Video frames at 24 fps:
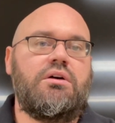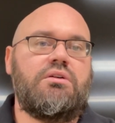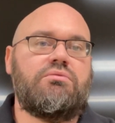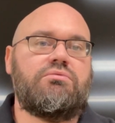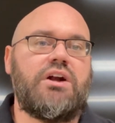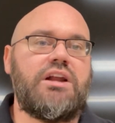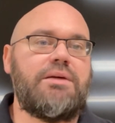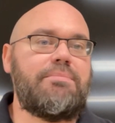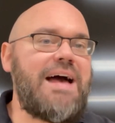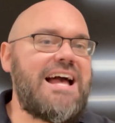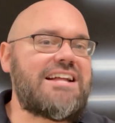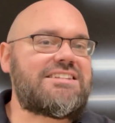
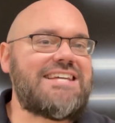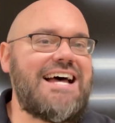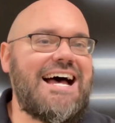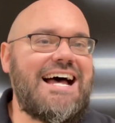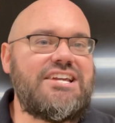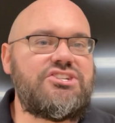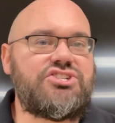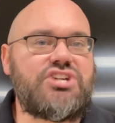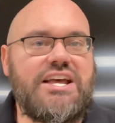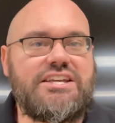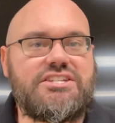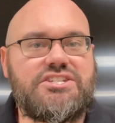Running back
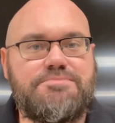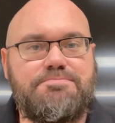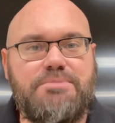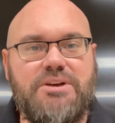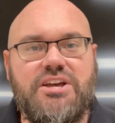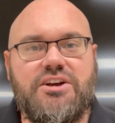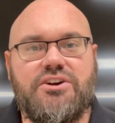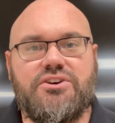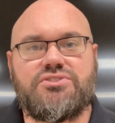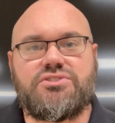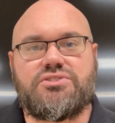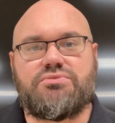Tyjae
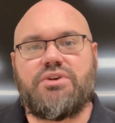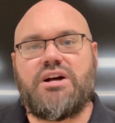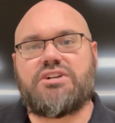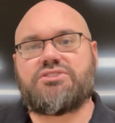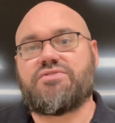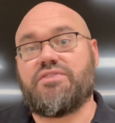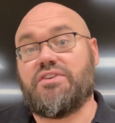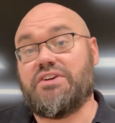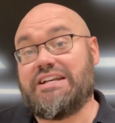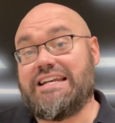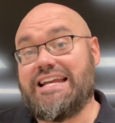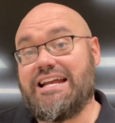Spears rushed
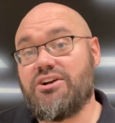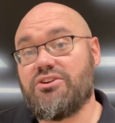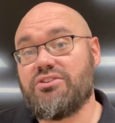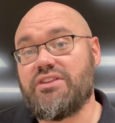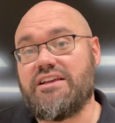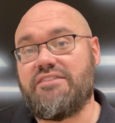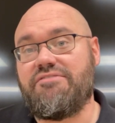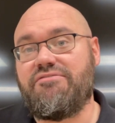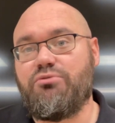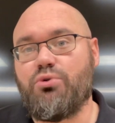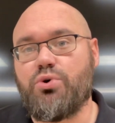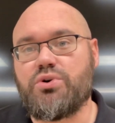for
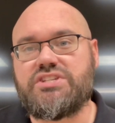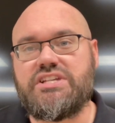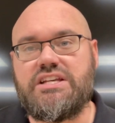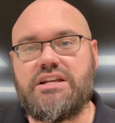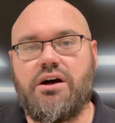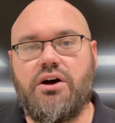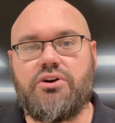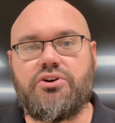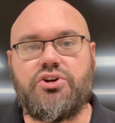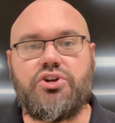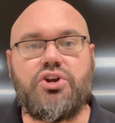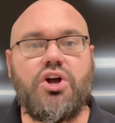nearly
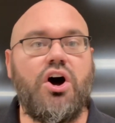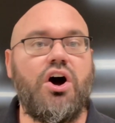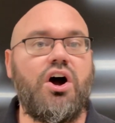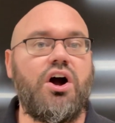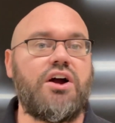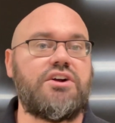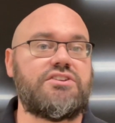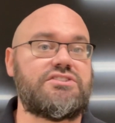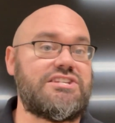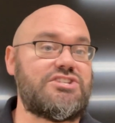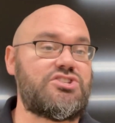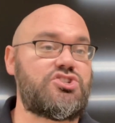1,400
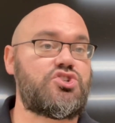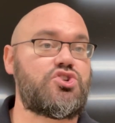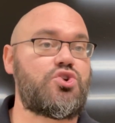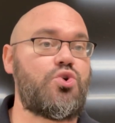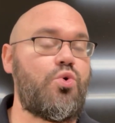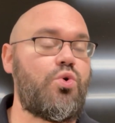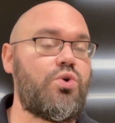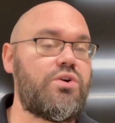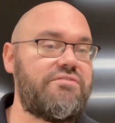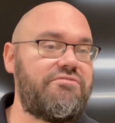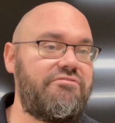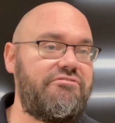yards and
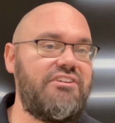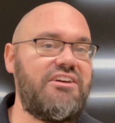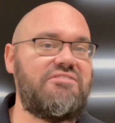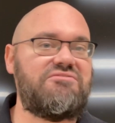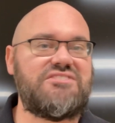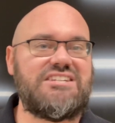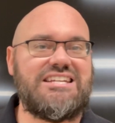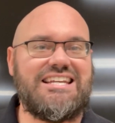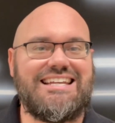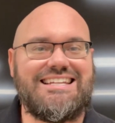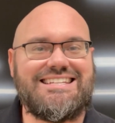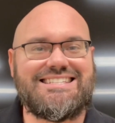scored
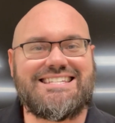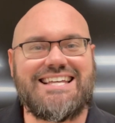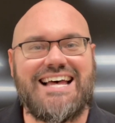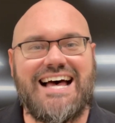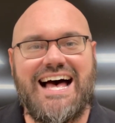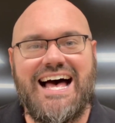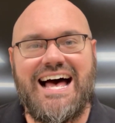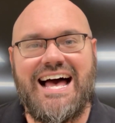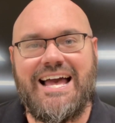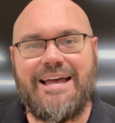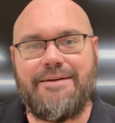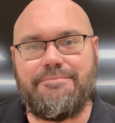15
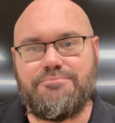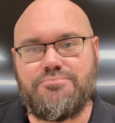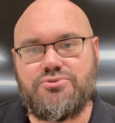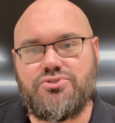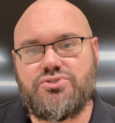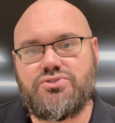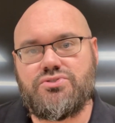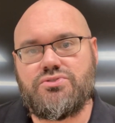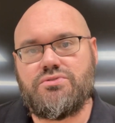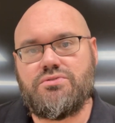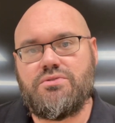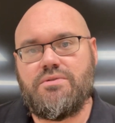
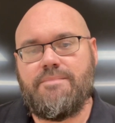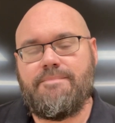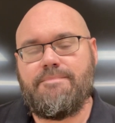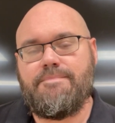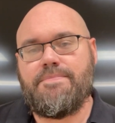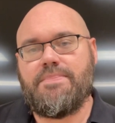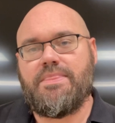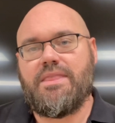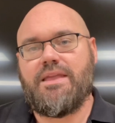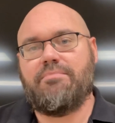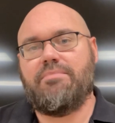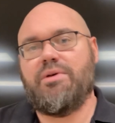times.
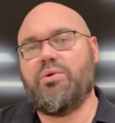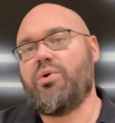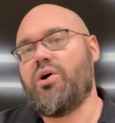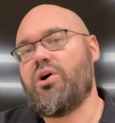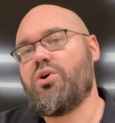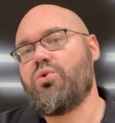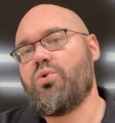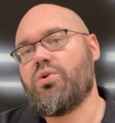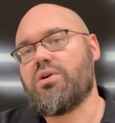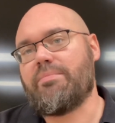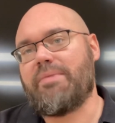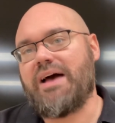Meanwhile,
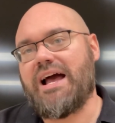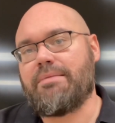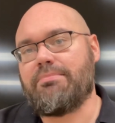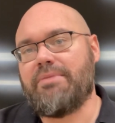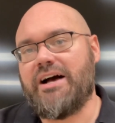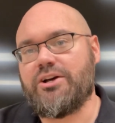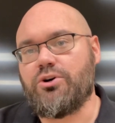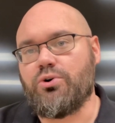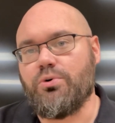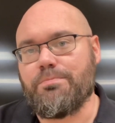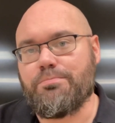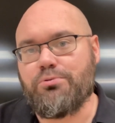quarterback
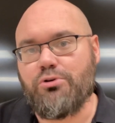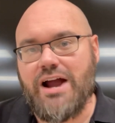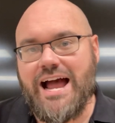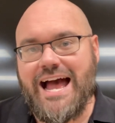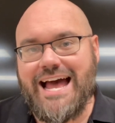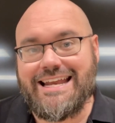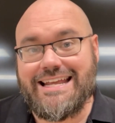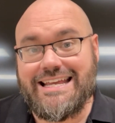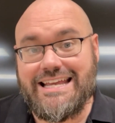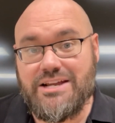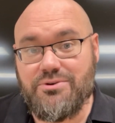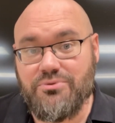Michael
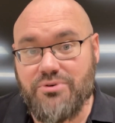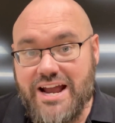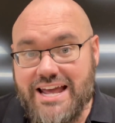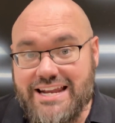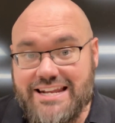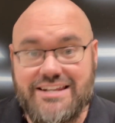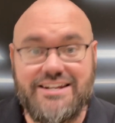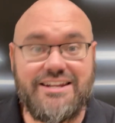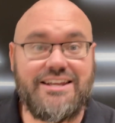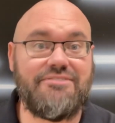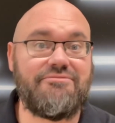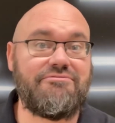Pratt, he ran
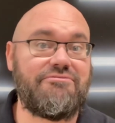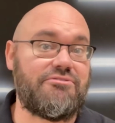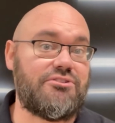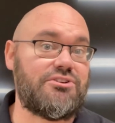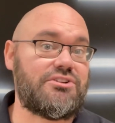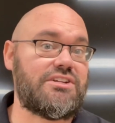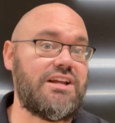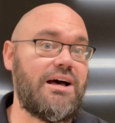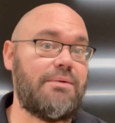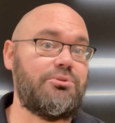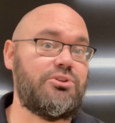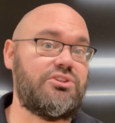it in for
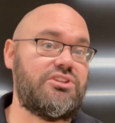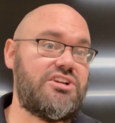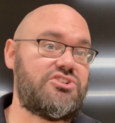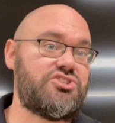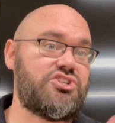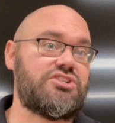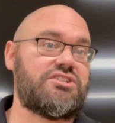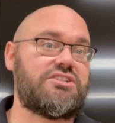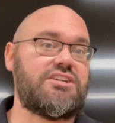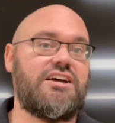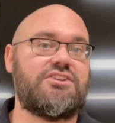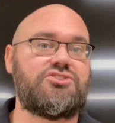
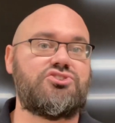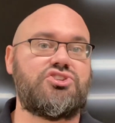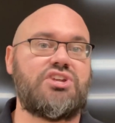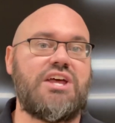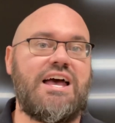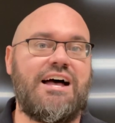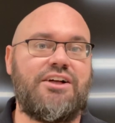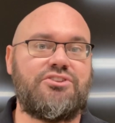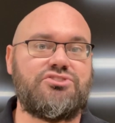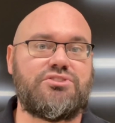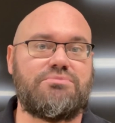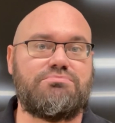double-digit
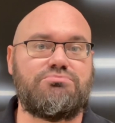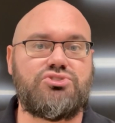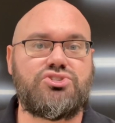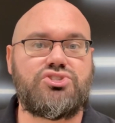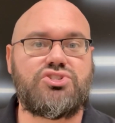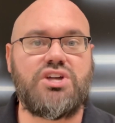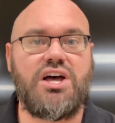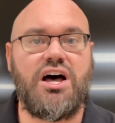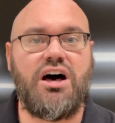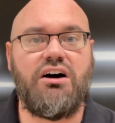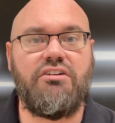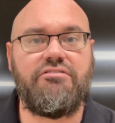touchdowns
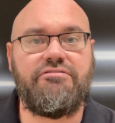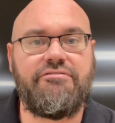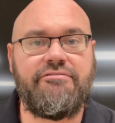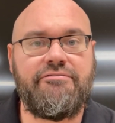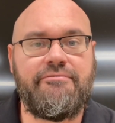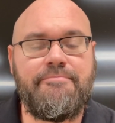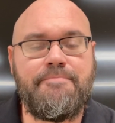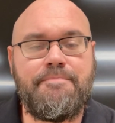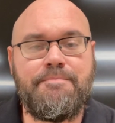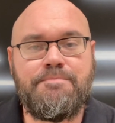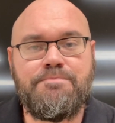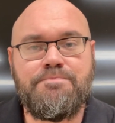himself.
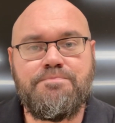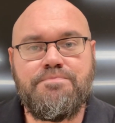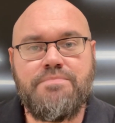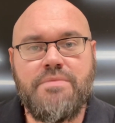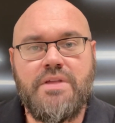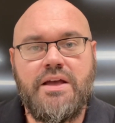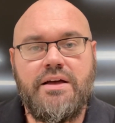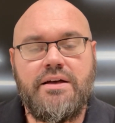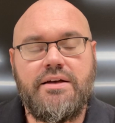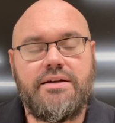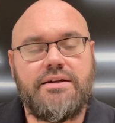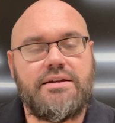
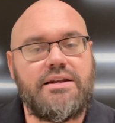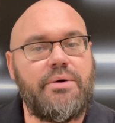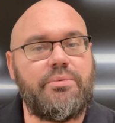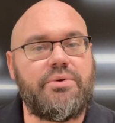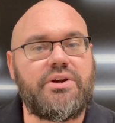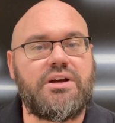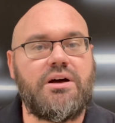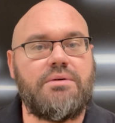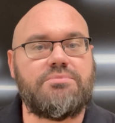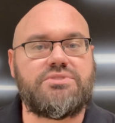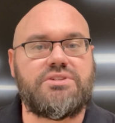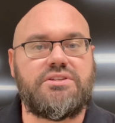And when
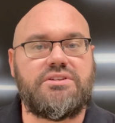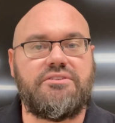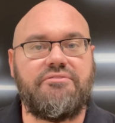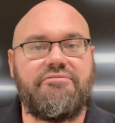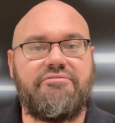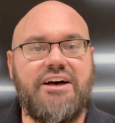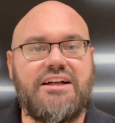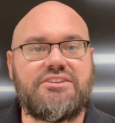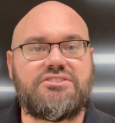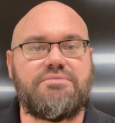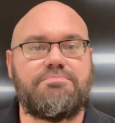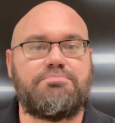it comes to
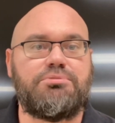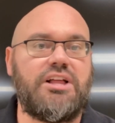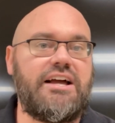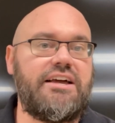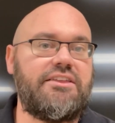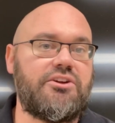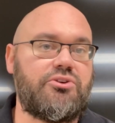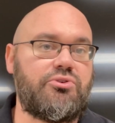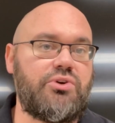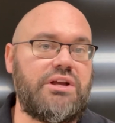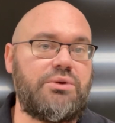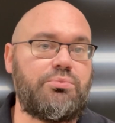defensive play,
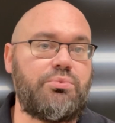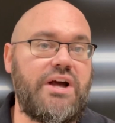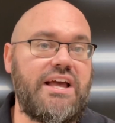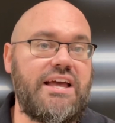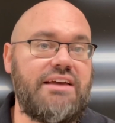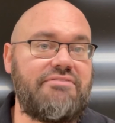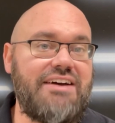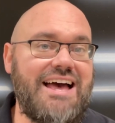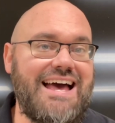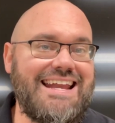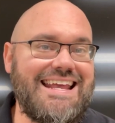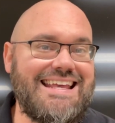the Green
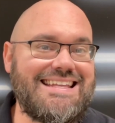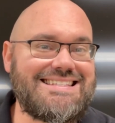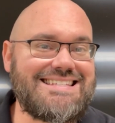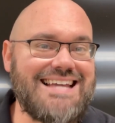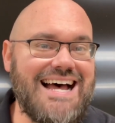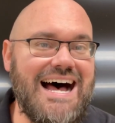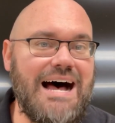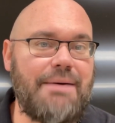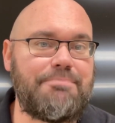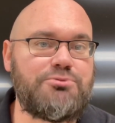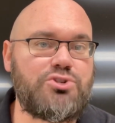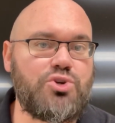Wave had a
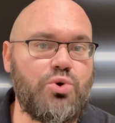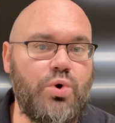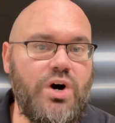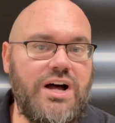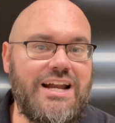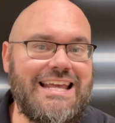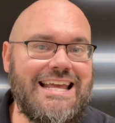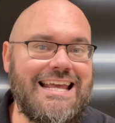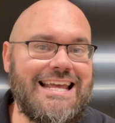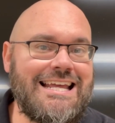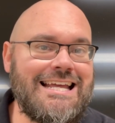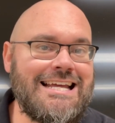top
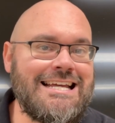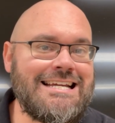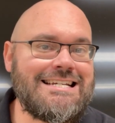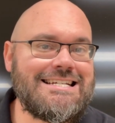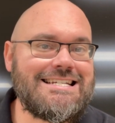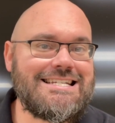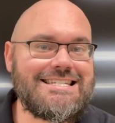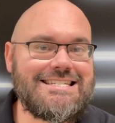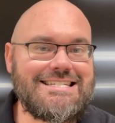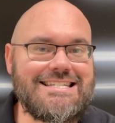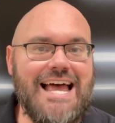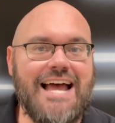20
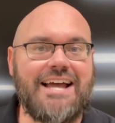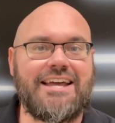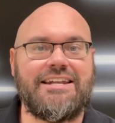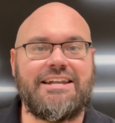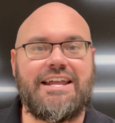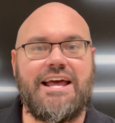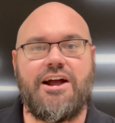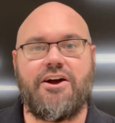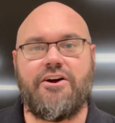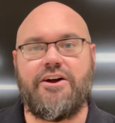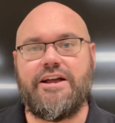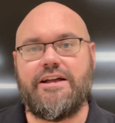
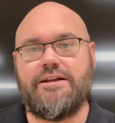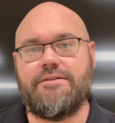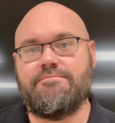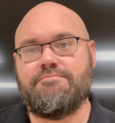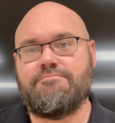secondary.